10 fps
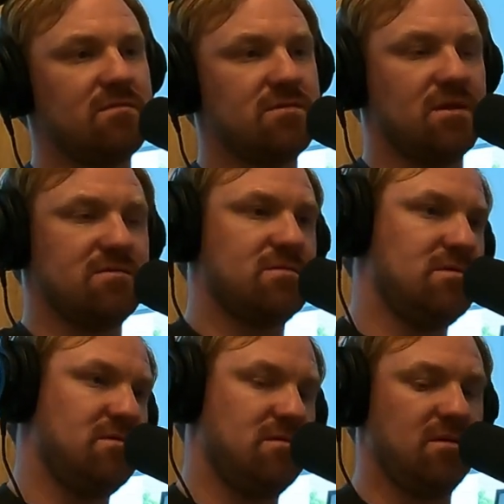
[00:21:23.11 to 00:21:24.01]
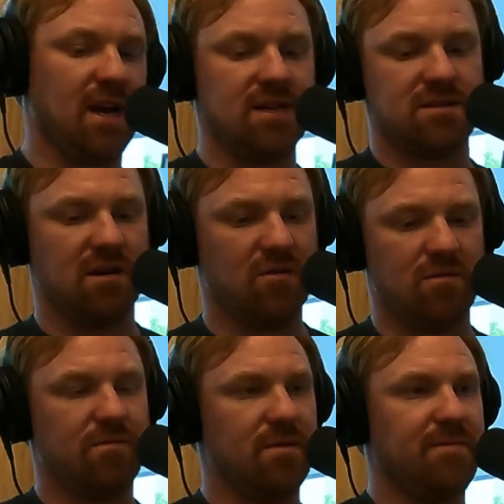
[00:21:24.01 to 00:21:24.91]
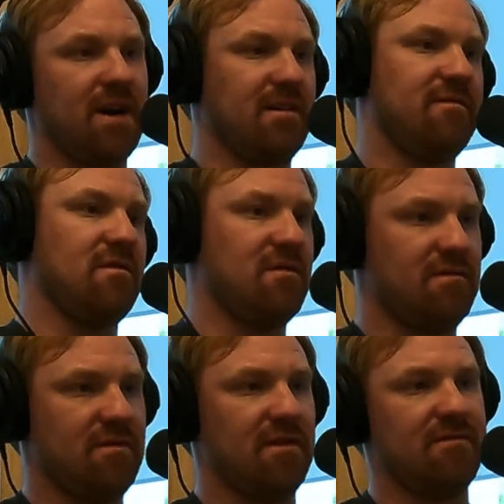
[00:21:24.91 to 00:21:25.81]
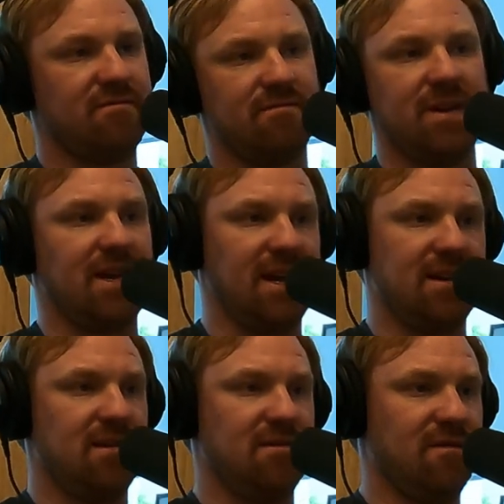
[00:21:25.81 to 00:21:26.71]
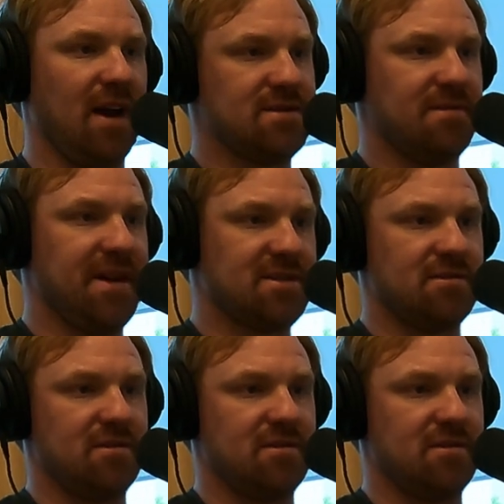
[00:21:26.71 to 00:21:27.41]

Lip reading: So you catch a whole bucket full of menhaden and you've got some extra.